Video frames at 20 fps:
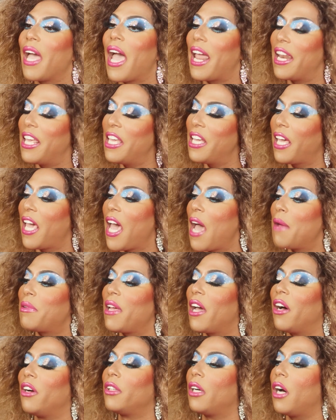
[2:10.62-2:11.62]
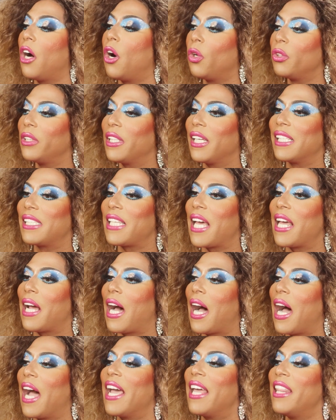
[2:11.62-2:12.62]
And he kept holding his head
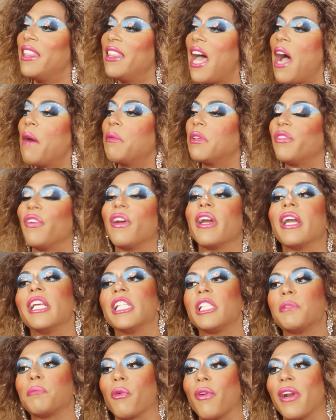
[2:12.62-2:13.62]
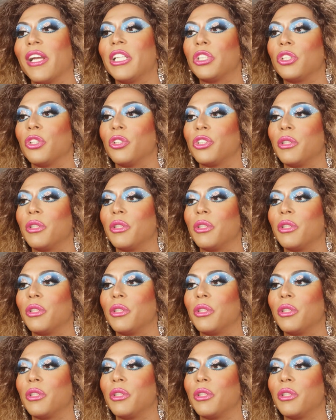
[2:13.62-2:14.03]
high, and that was very inspirational